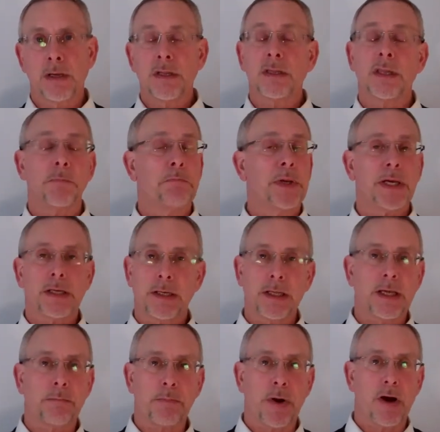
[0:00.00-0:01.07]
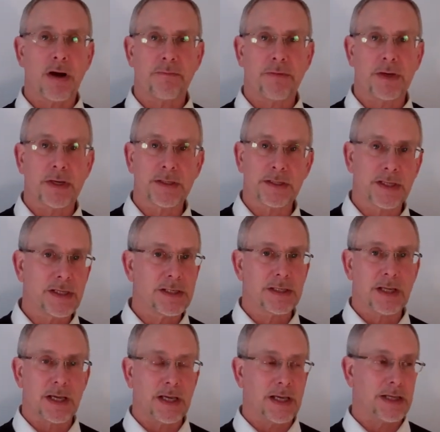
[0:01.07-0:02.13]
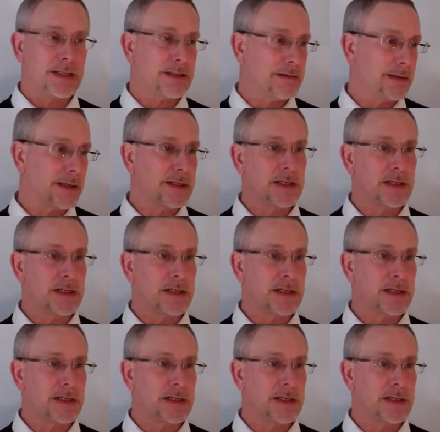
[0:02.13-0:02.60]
The big tip-off is these days, in this